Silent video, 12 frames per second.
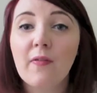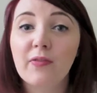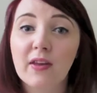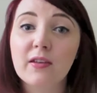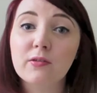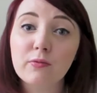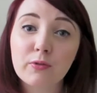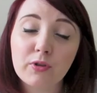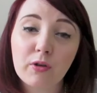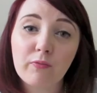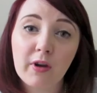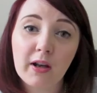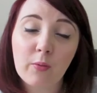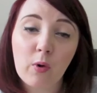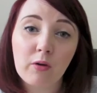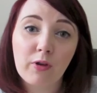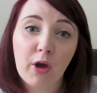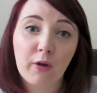These are also really
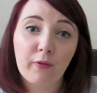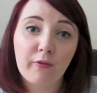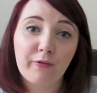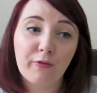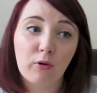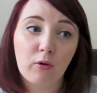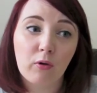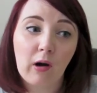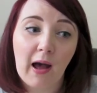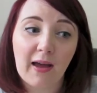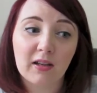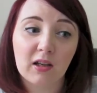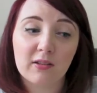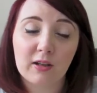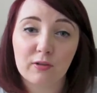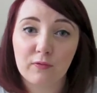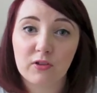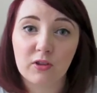well known for adding a
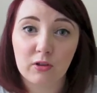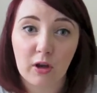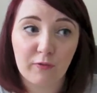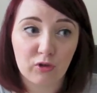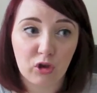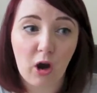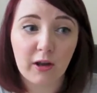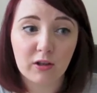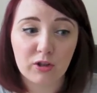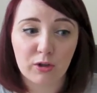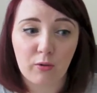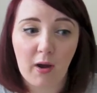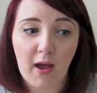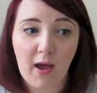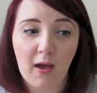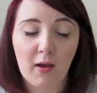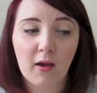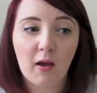touch of shine to your
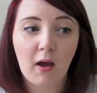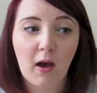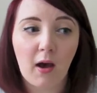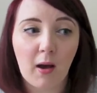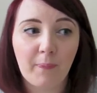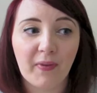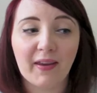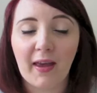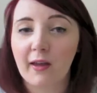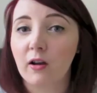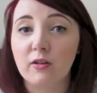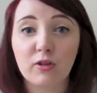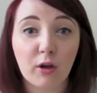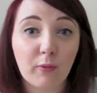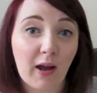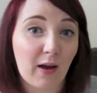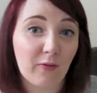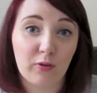hair. Again, I don't know
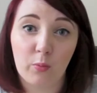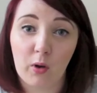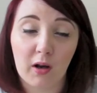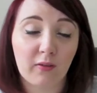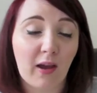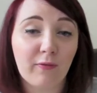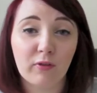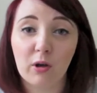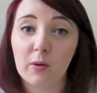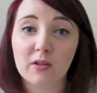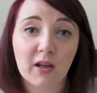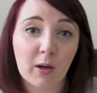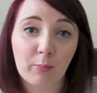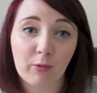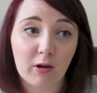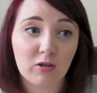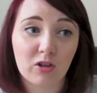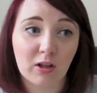how this works, I have no idea how
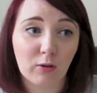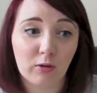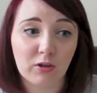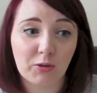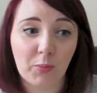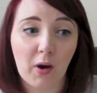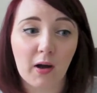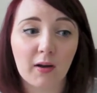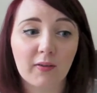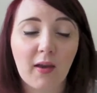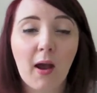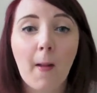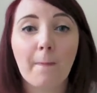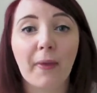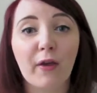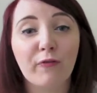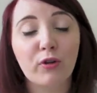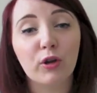brush technology works, but
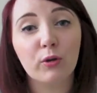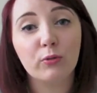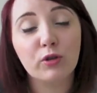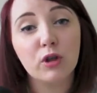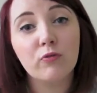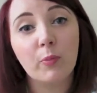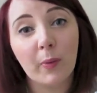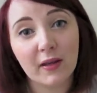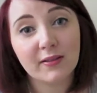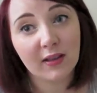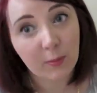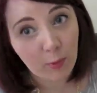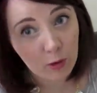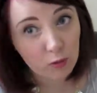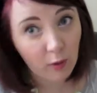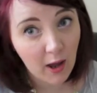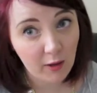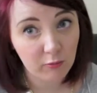if you do repeatedly brush
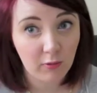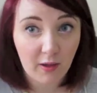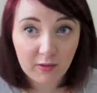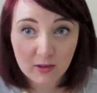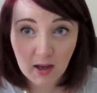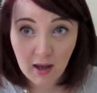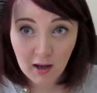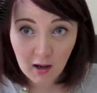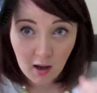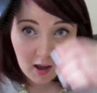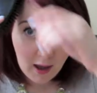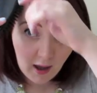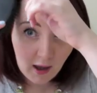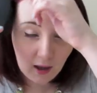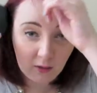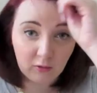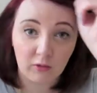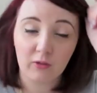your hair throughout the day
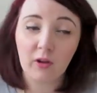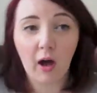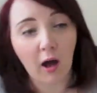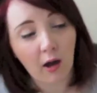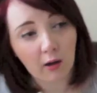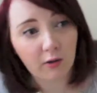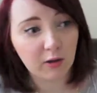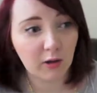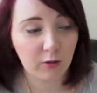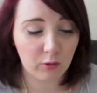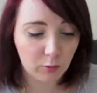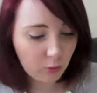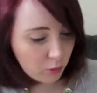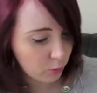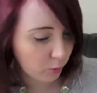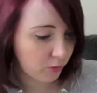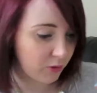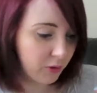and you know, you
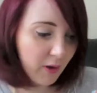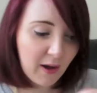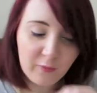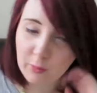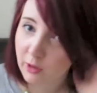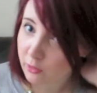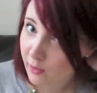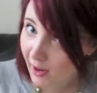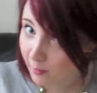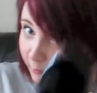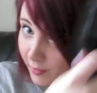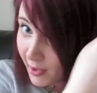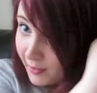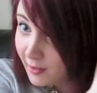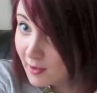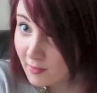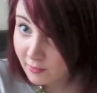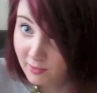want to have one in your handbag,
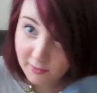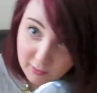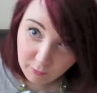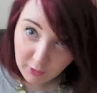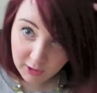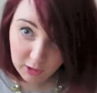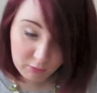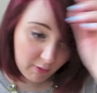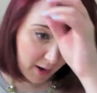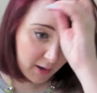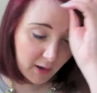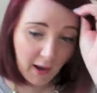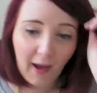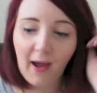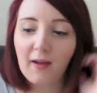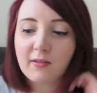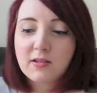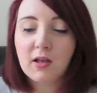these are really great
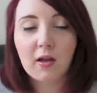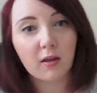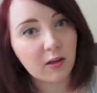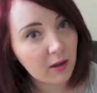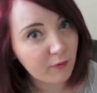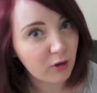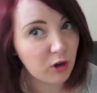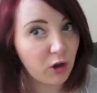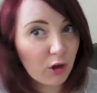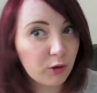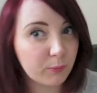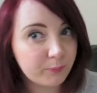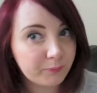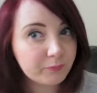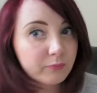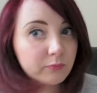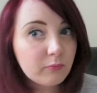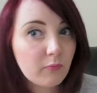at giving you
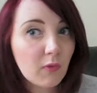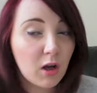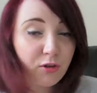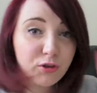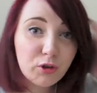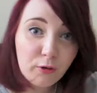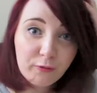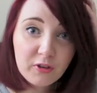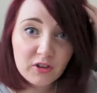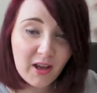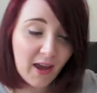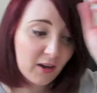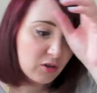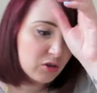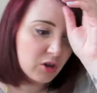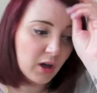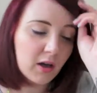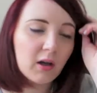a soft
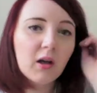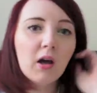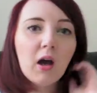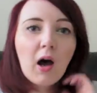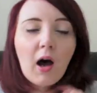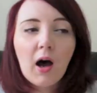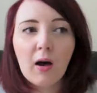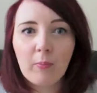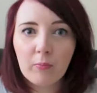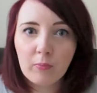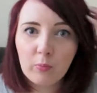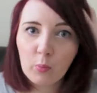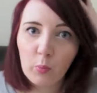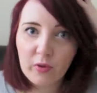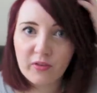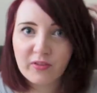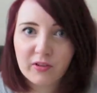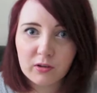texture
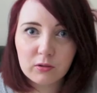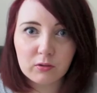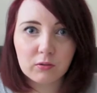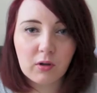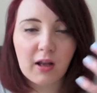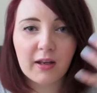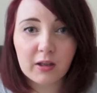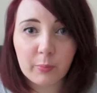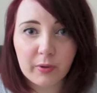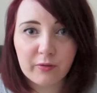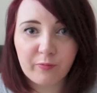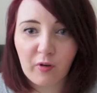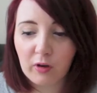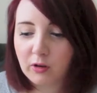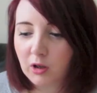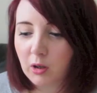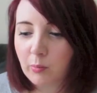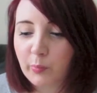with still a little bit of
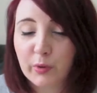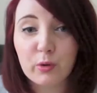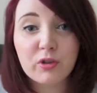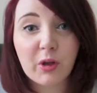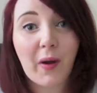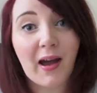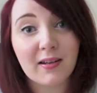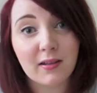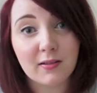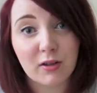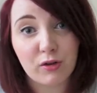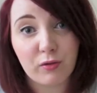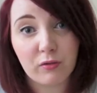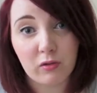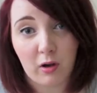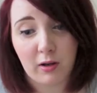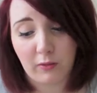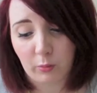volume, but also adding a touch of
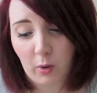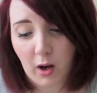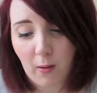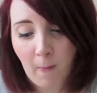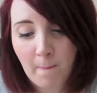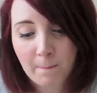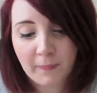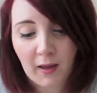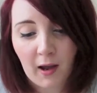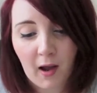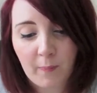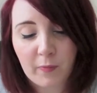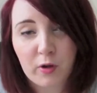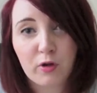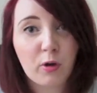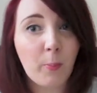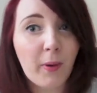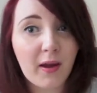shine as well. You
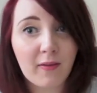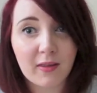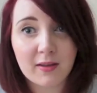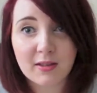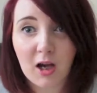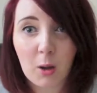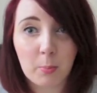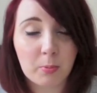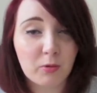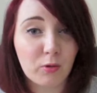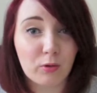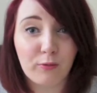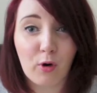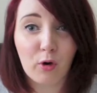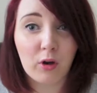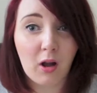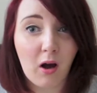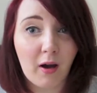can pick these up sort of
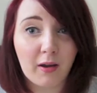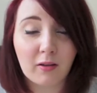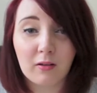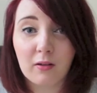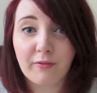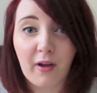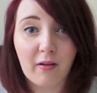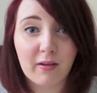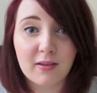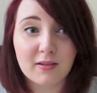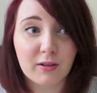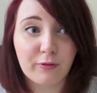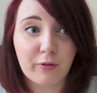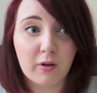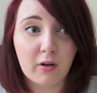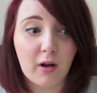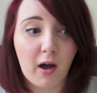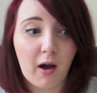online and at various
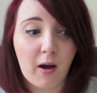different